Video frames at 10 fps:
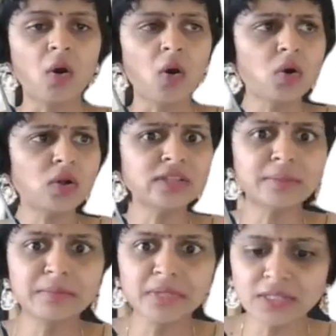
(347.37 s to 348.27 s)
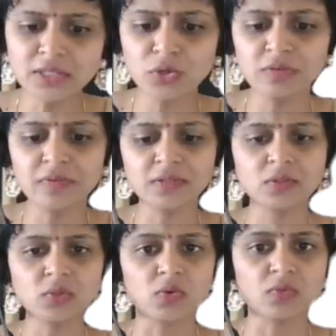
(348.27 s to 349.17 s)
all the miss
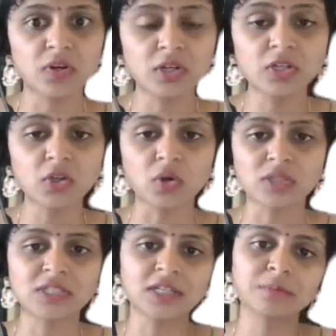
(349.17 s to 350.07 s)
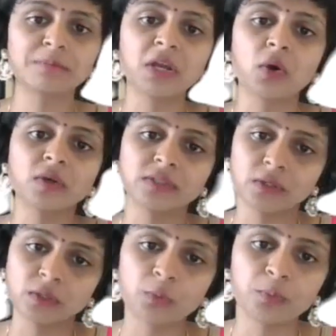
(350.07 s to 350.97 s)
universes or world are just because they
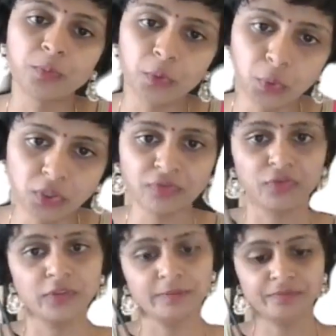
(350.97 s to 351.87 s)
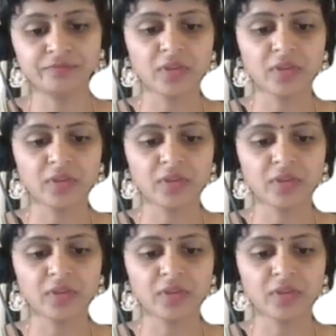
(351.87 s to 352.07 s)
are so beautiful.